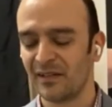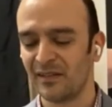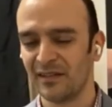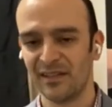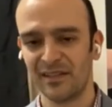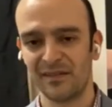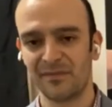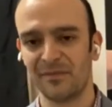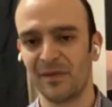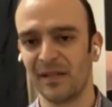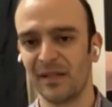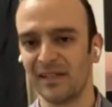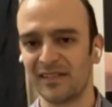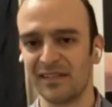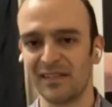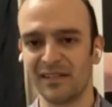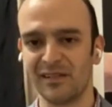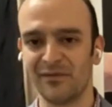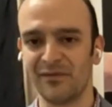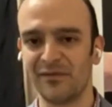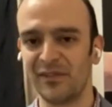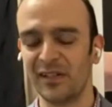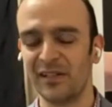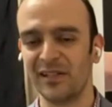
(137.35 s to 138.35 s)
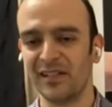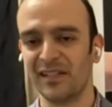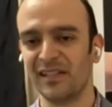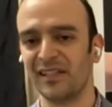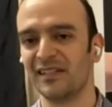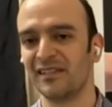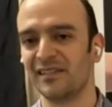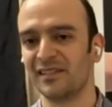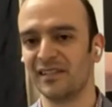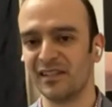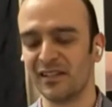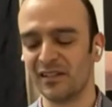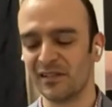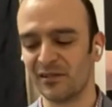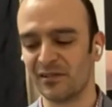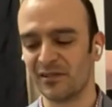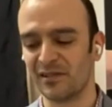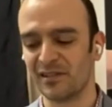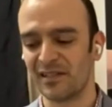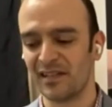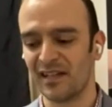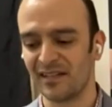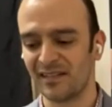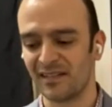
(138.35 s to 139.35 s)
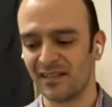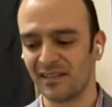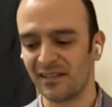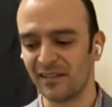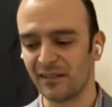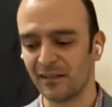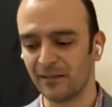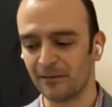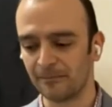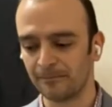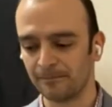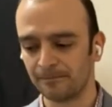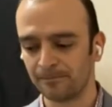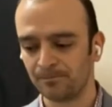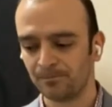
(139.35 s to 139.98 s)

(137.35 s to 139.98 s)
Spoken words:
This makes it a very easy to use test kit.